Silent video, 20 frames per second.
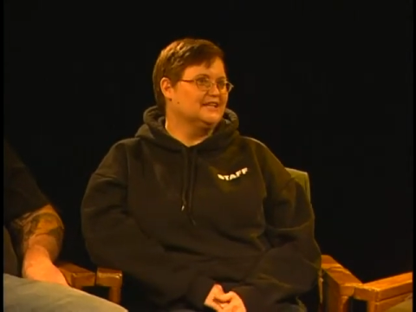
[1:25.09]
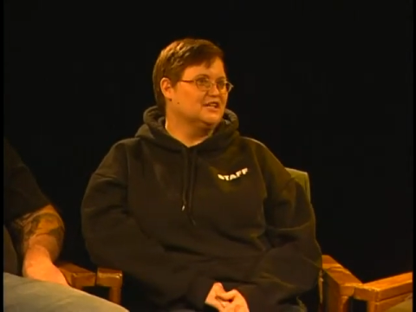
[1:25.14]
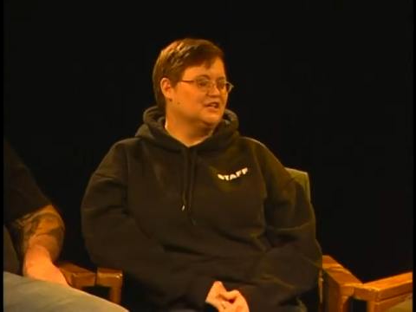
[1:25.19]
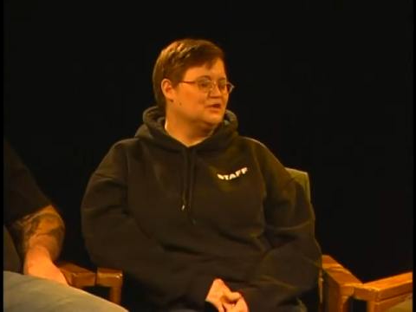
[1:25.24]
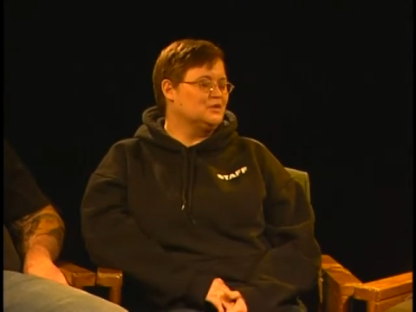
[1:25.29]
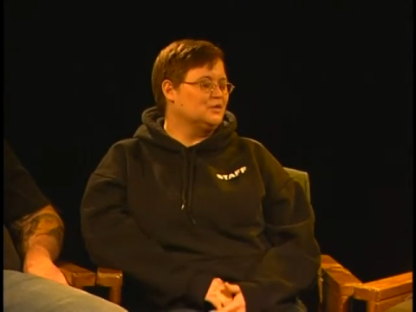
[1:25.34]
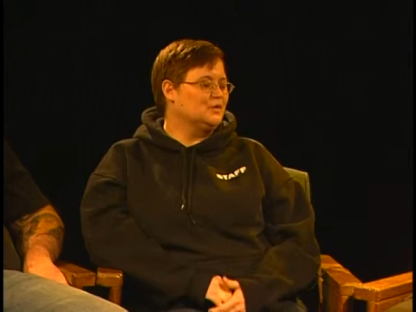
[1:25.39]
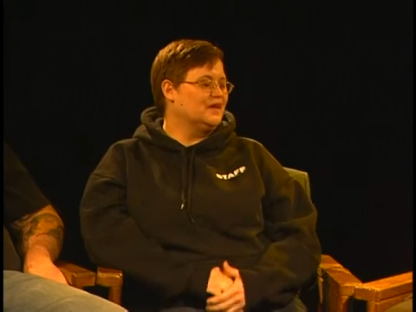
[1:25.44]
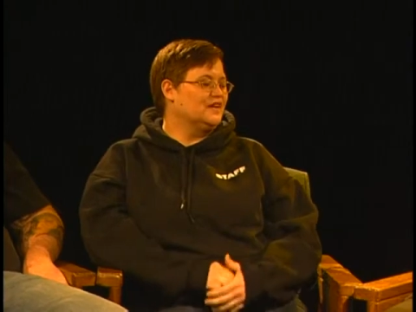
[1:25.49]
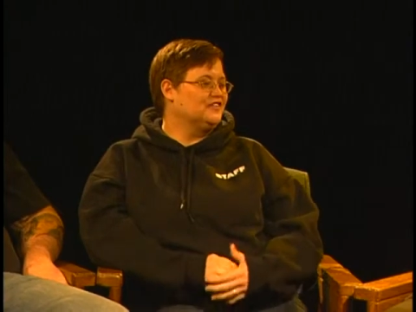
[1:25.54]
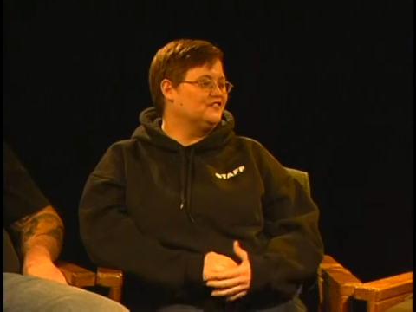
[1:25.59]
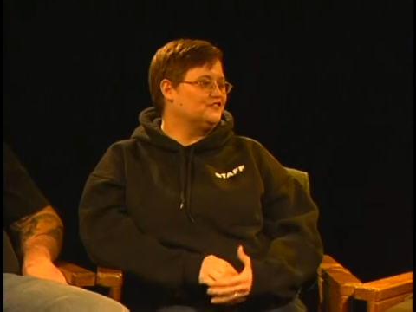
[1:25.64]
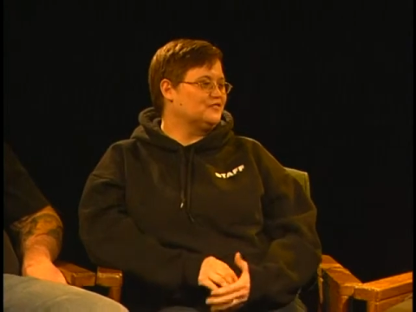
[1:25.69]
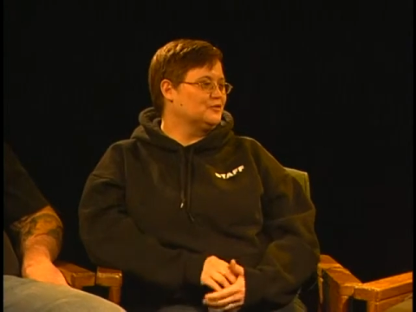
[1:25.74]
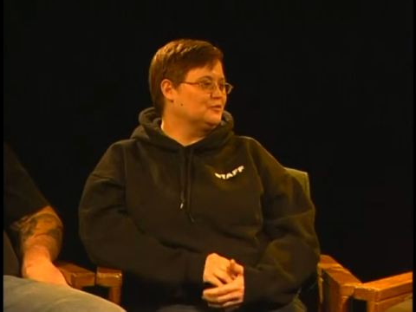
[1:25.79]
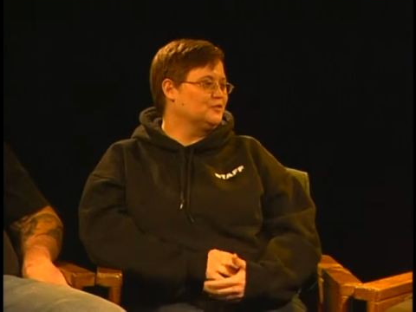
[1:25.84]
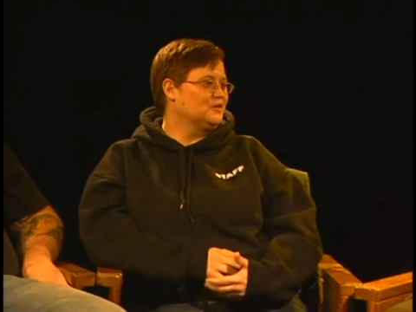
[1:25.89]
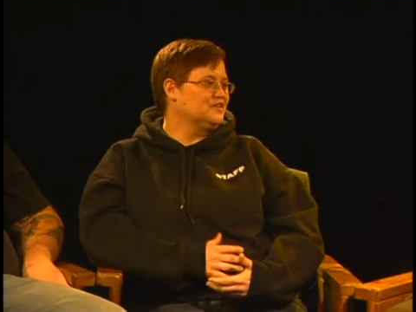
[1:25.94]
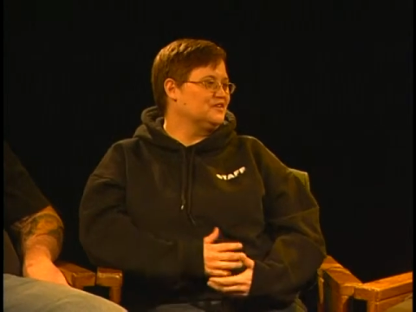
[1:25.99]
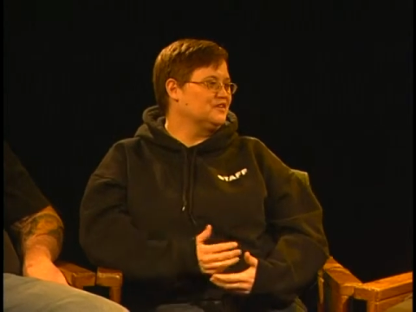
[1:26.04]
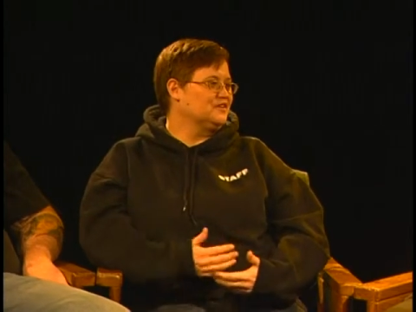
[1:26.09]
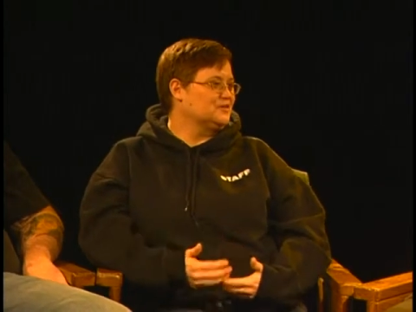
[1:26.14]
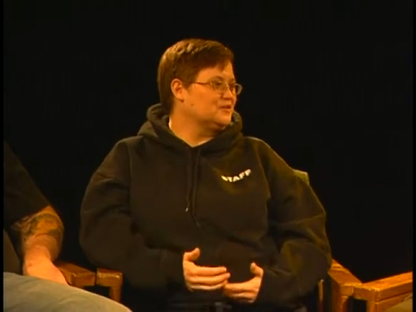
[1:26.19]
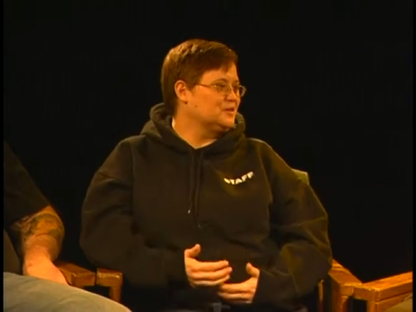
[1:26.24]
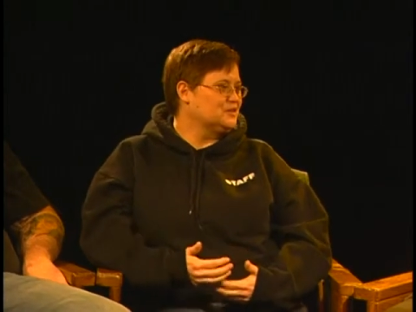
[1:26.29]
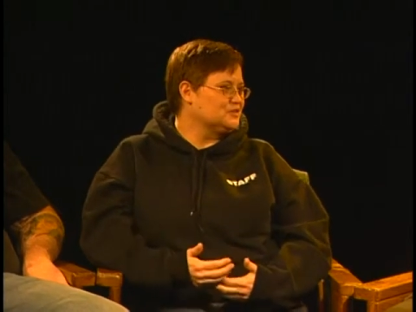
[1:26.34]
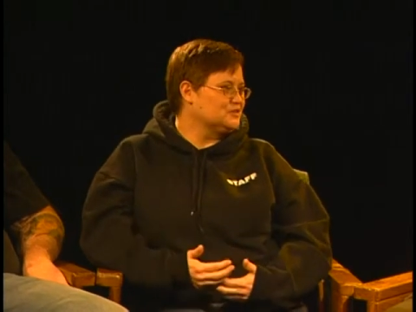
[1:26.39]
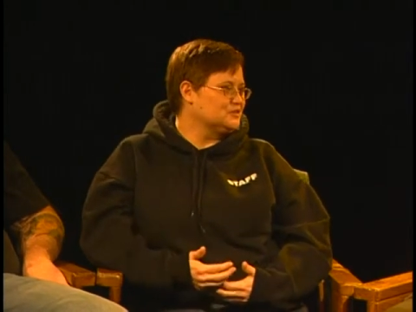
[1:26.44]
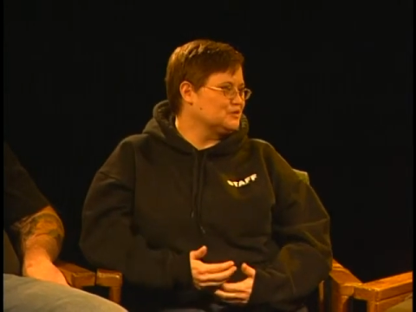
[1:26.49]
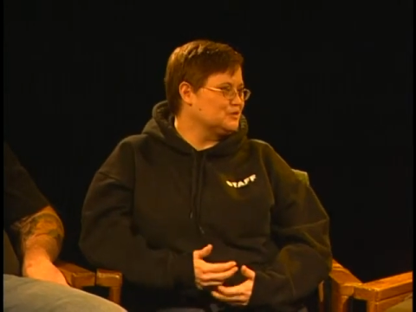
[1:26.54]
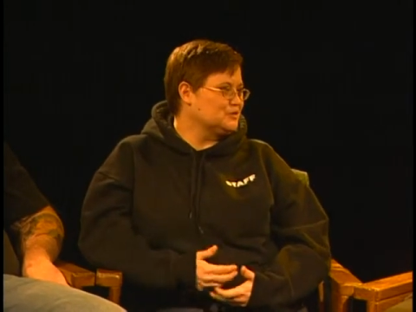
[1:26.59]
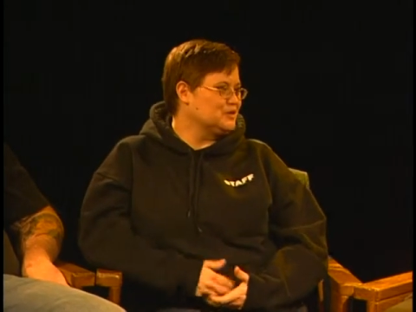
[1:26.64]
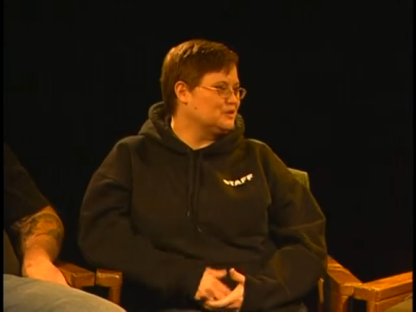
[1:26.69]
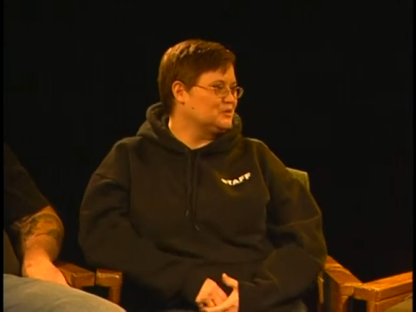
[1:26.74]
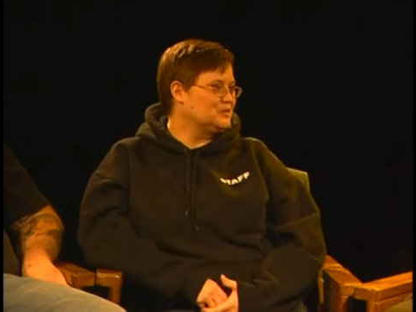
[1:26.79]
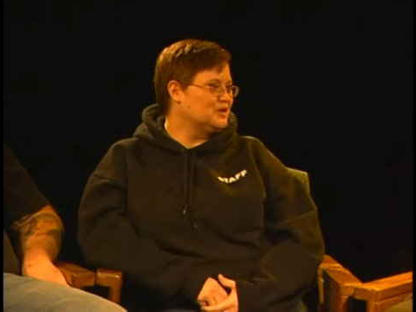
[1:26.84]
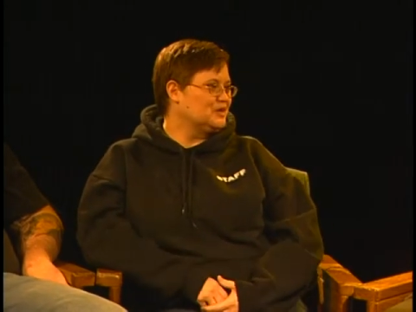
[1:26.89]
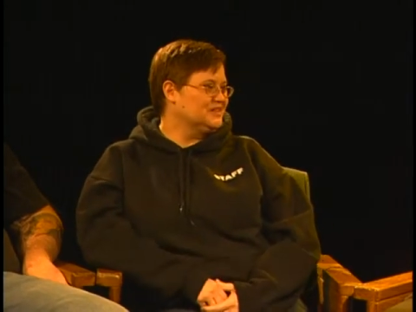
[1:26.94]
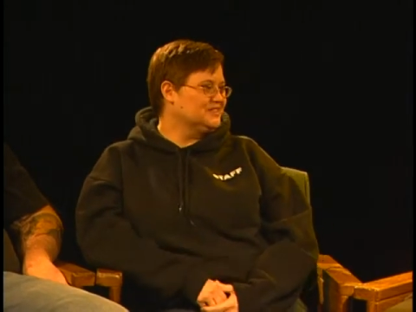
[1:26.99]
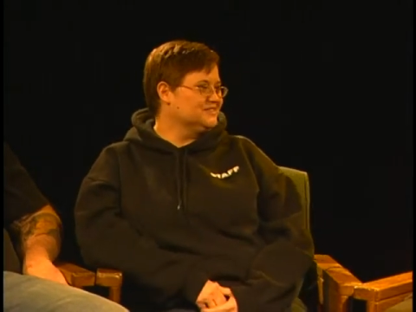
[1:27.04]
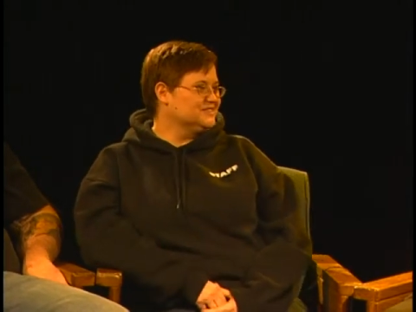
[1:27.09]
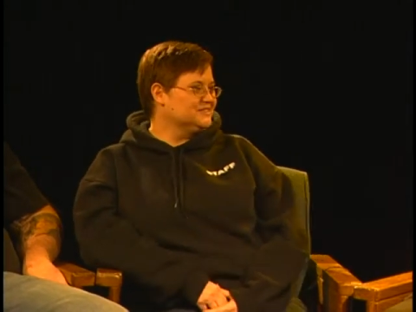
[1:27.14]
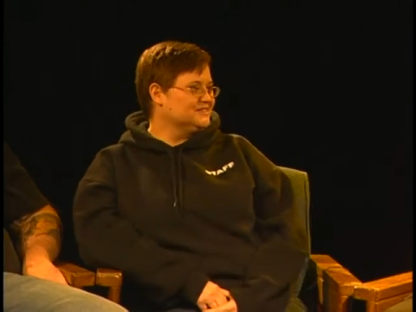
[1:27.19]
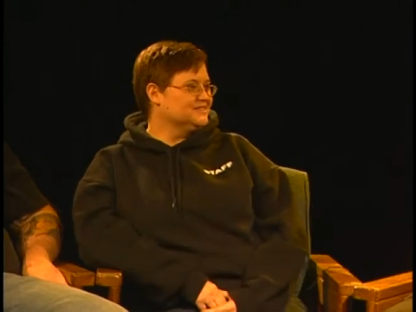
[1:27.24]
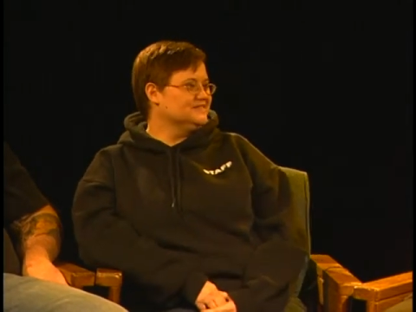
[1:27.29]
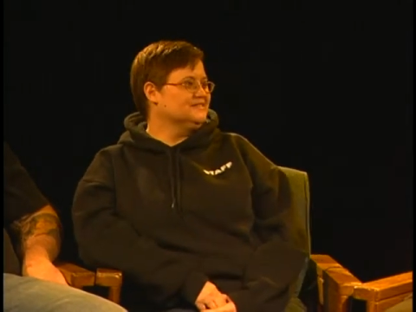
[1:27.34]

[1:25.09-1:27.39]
get away from what the original one was.